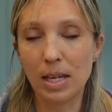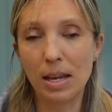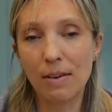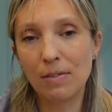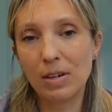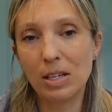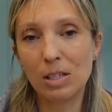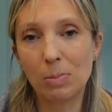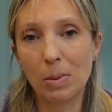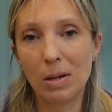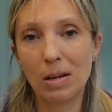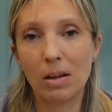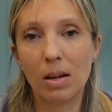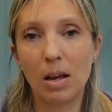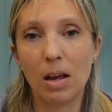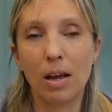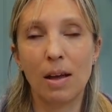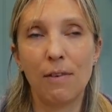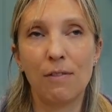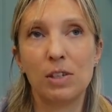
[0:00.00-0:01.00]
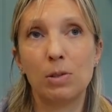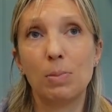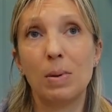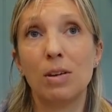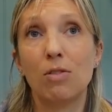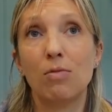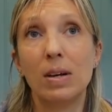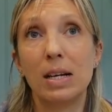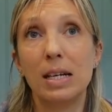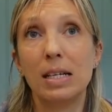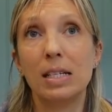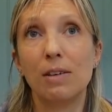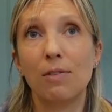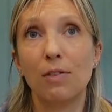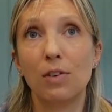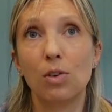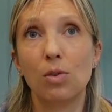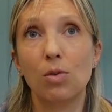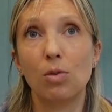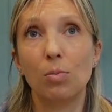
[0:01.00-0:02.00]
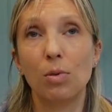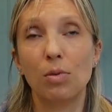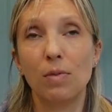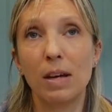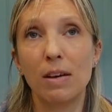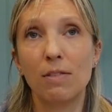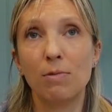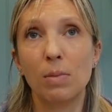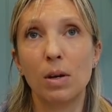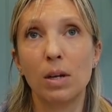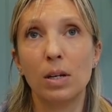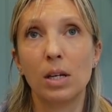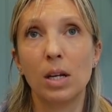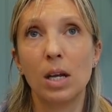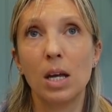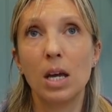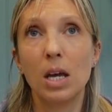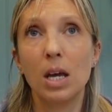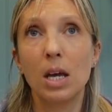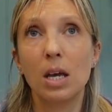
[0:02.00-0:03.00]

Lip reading: Even if it's been a really difficult bereavement,